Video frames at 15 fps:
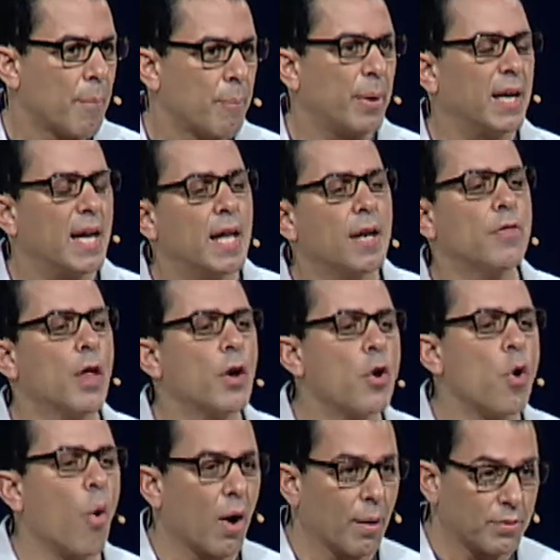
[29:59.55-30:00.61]
but in the
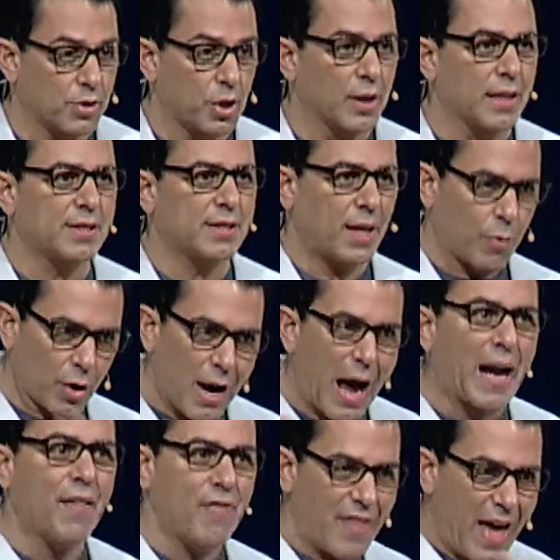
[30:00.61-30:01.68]
norm. So let's say we're
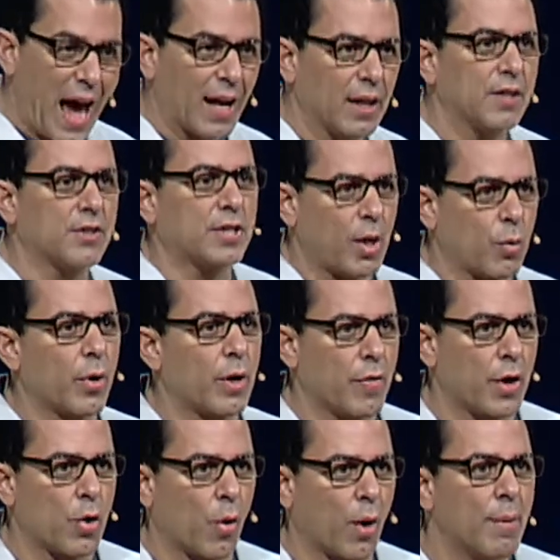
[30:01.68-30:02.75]
not in that. Let's say we're in
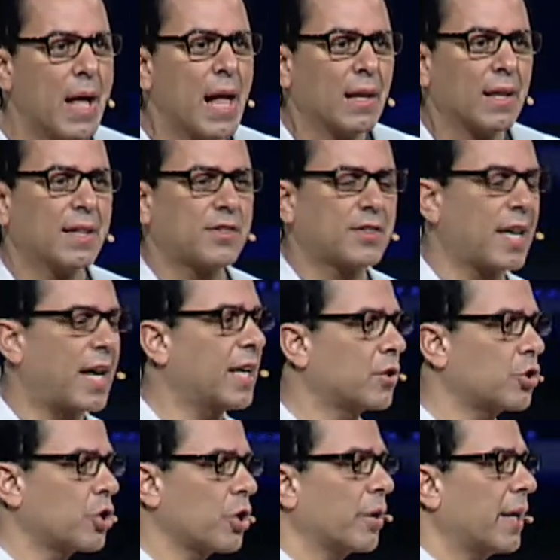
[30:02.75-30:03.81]
the norm. Let's say
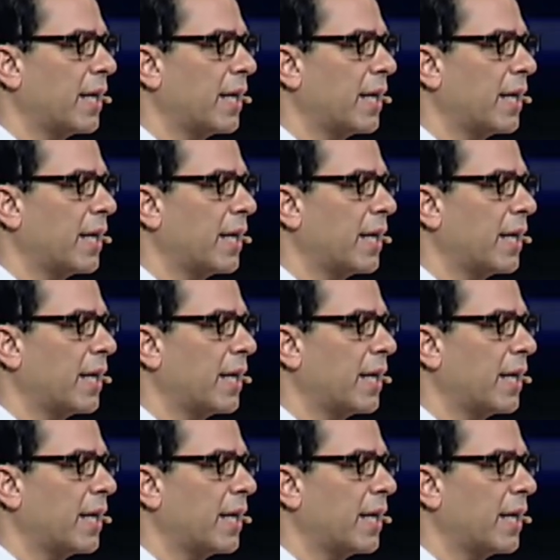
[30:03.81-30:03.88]
it's you're